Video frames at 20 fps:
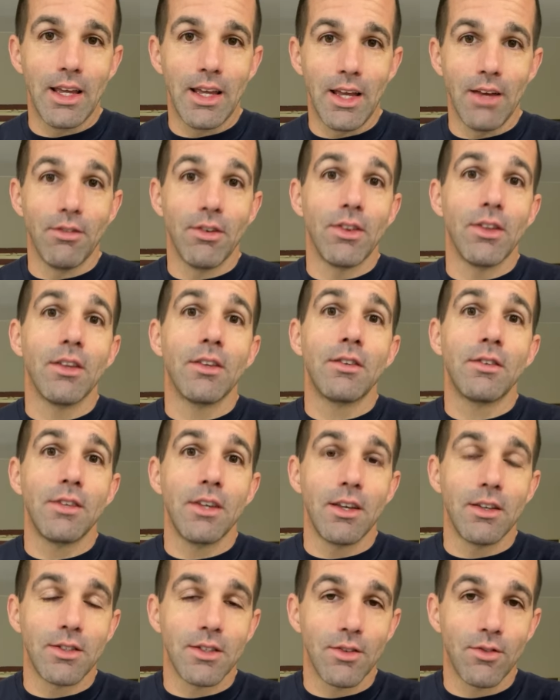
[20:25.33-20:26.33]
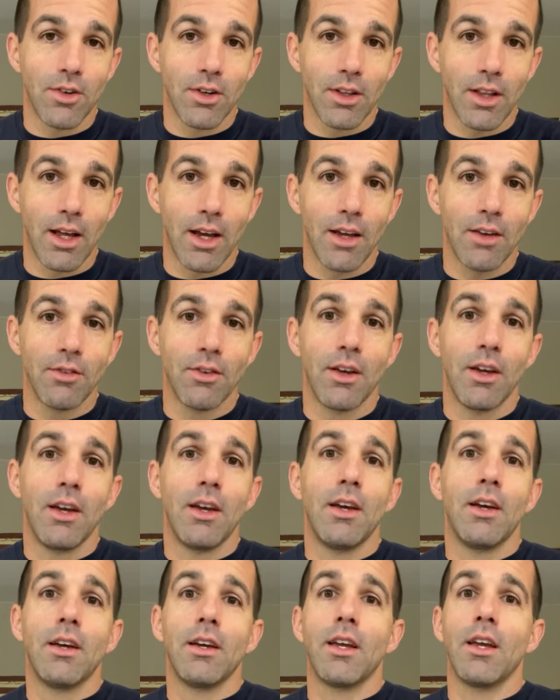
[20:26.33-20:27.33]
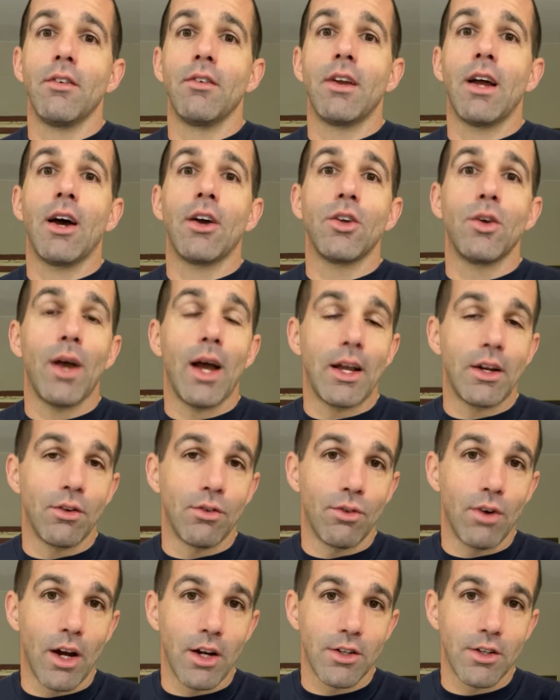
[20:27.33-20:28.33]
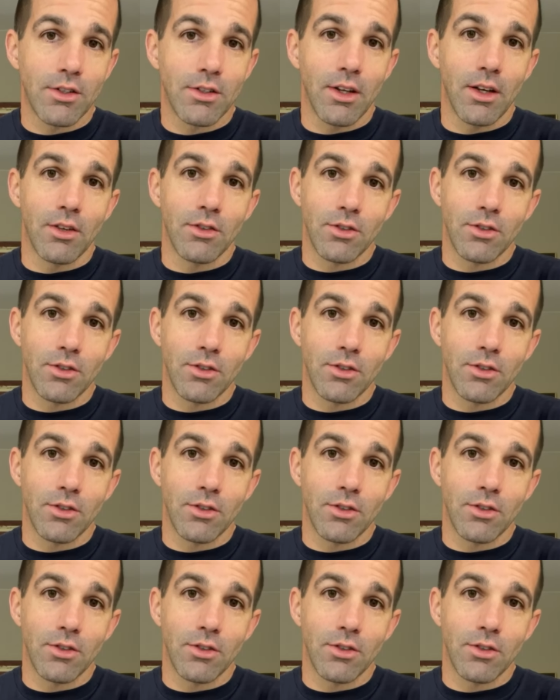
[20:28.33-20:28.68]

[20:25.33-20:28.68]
given this season of your life, given how you had to rush things.